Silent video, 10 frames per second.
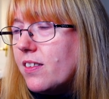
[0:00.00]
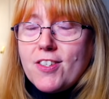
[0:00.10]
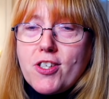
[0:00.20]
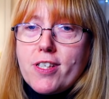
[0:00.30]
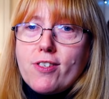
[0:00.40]

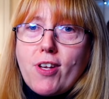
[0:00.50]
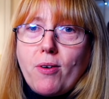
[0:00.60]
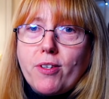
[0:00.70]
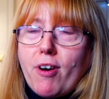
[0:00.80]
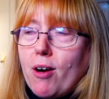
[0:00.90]
She's so
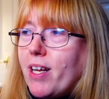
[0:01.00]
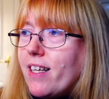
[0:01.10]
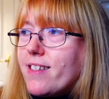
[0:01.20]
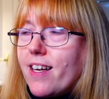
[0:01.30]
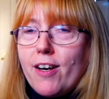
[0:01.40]
grown
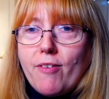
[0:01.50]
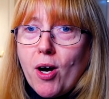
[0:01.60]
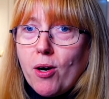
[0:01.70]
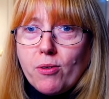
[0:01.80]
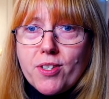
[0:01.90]
into her
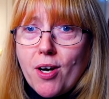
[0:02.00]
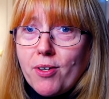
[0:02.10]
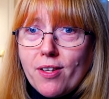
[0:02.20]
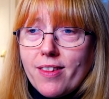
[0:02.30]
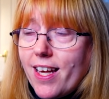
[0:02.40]
own, don't
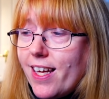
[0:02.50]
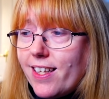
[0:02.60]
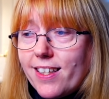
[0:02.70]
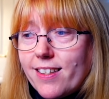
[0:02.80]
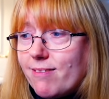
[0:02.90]
you
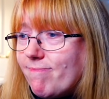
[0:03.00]
think?